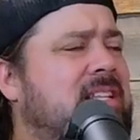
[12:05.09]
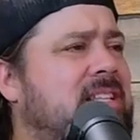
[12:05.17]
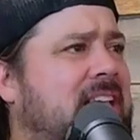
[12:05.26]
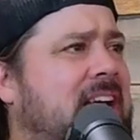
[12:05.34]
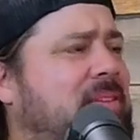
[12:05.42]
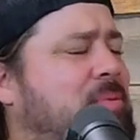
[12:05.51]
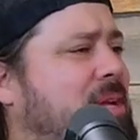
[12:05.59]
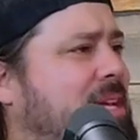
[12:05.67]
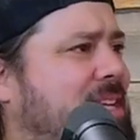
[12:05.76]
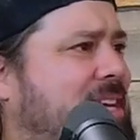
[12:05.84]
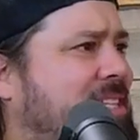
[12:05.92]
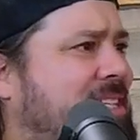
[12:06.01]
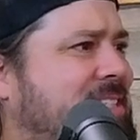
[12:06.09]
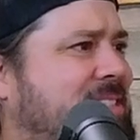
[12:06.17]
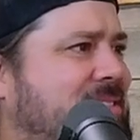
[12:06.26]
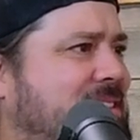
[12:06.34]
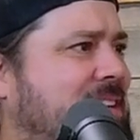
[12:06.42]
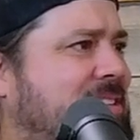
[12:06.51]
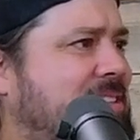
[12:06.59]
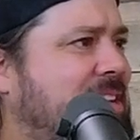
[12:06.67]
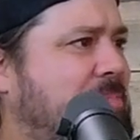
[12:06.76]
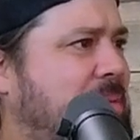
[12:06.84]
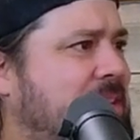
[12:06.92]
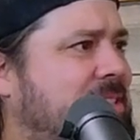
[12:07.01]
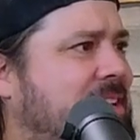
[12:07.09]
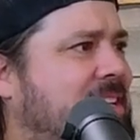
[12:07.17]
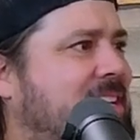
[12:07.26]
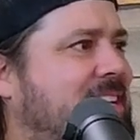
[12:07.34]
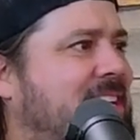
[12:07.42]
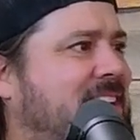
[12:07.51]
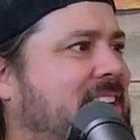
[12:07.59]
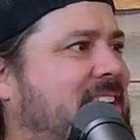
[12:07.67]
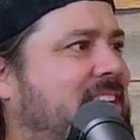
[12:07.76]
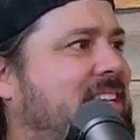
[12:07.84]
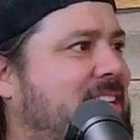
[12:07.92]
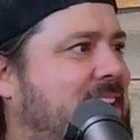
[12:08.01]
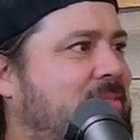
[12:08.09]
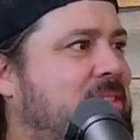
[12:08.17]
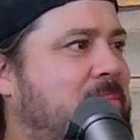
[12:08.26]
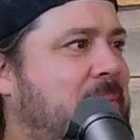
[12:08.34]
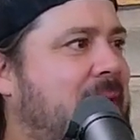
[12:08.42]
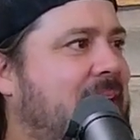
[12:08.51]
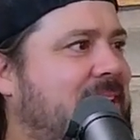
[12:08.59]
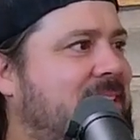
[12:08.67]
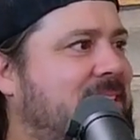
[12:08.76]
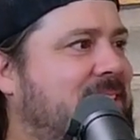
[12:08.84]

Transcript: sex because sex is like pizza mm-hmm. even the bad